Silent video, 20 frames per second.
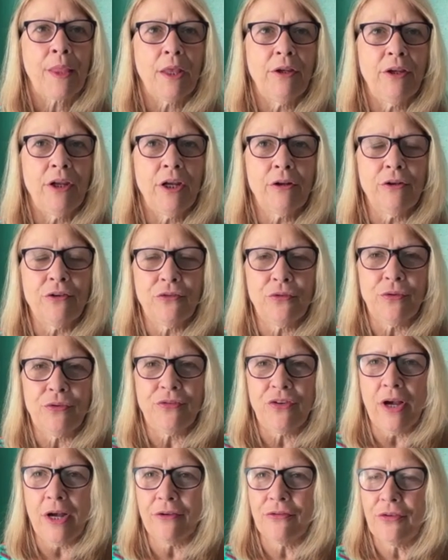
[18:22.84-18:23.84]
Nicholas
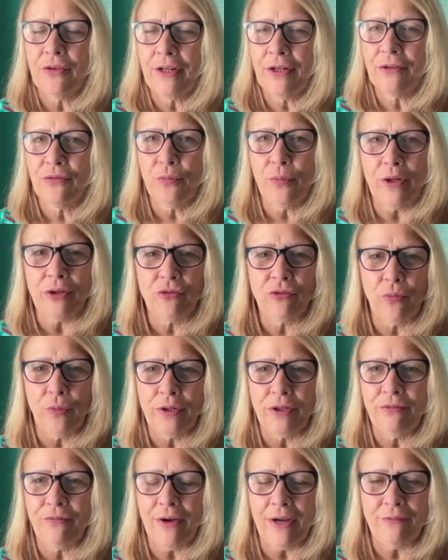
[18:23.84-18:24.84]
was young. So that's what,
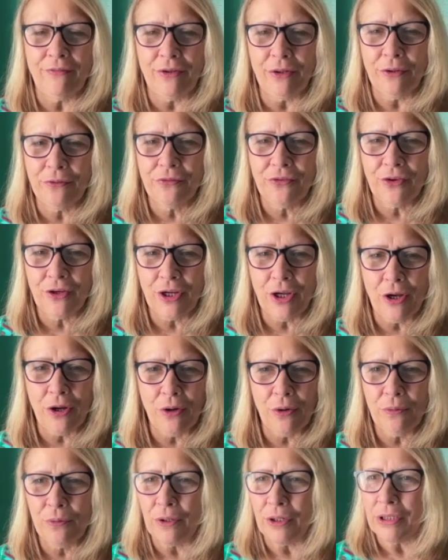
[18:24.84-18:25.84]
25 years
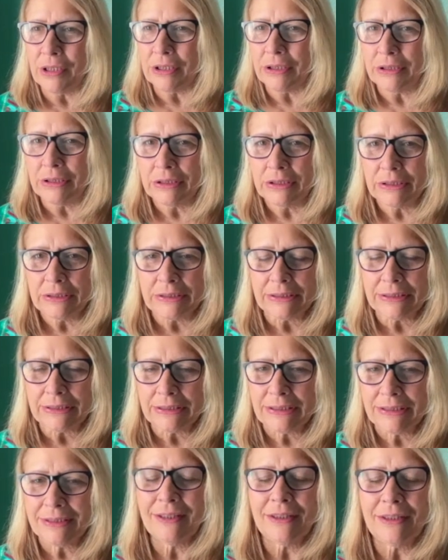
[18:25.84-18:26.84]
ago or Yeah,
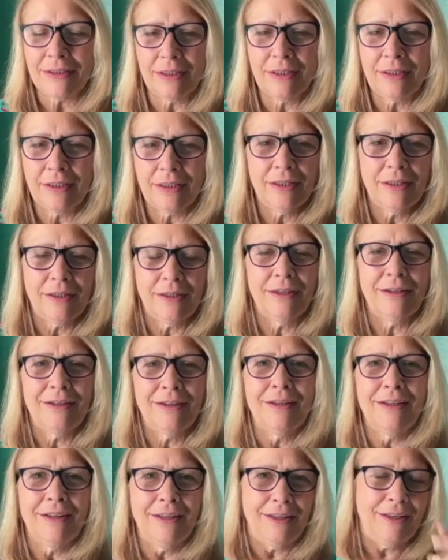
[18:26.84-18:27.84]
yes,
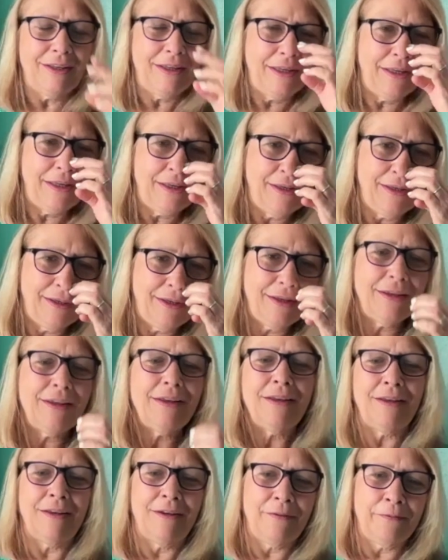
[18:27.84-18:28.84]
maybe even
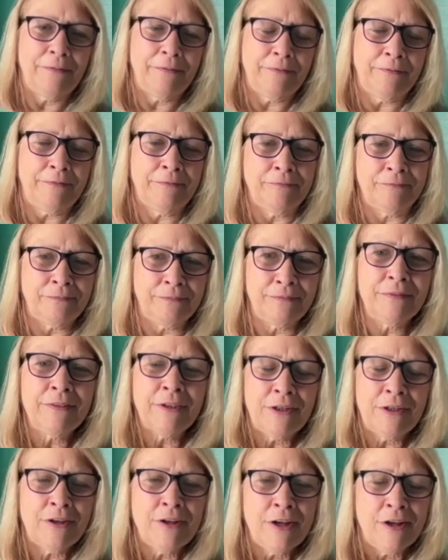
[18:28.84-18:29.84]
26
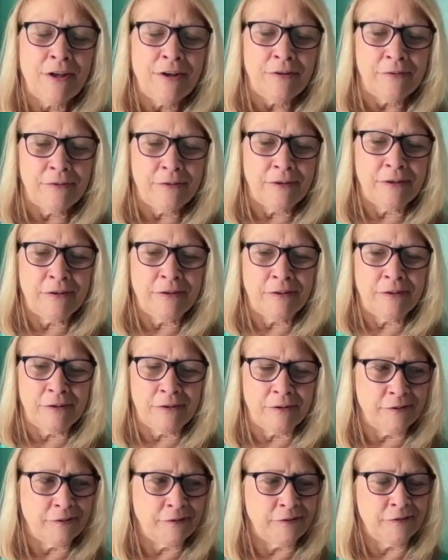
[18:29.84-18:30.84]
years. He was like
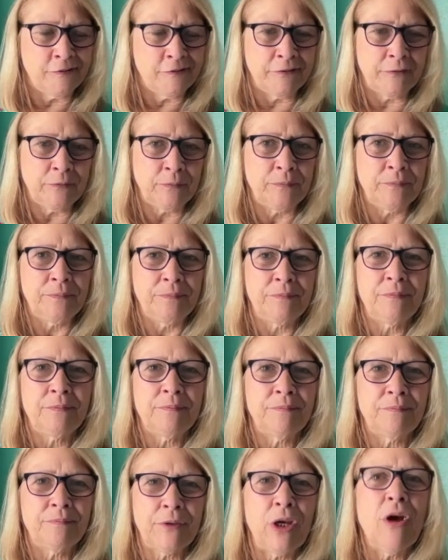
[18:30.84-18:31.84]
maybe 3,
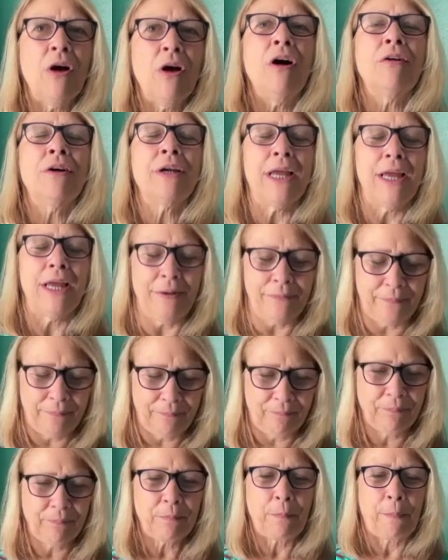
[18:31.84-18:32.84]
so that'd be
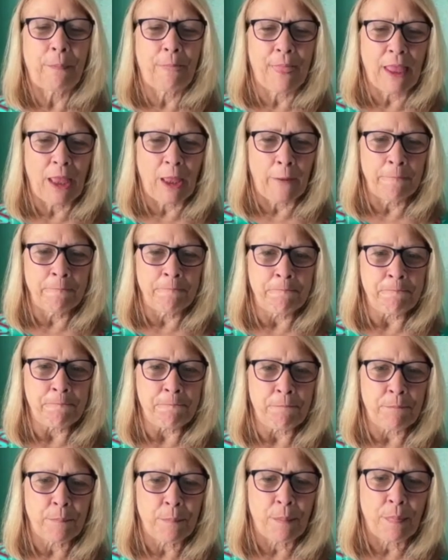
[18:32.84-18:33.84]
27 years,
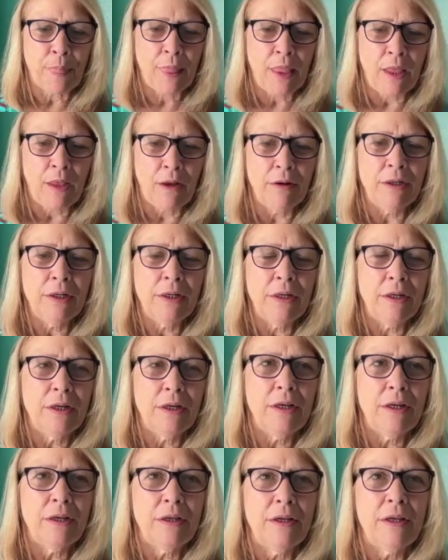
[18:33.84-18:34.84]
28 years ago.
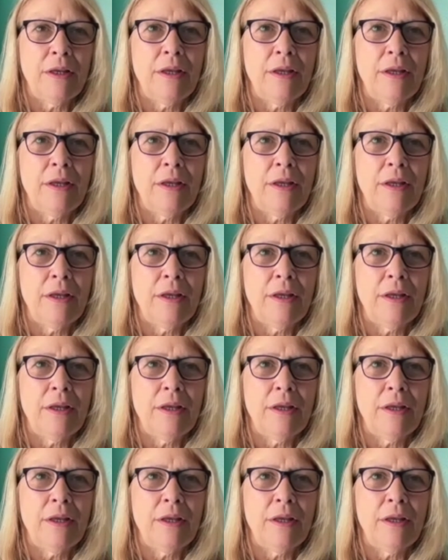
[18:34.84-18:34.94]
Yeah.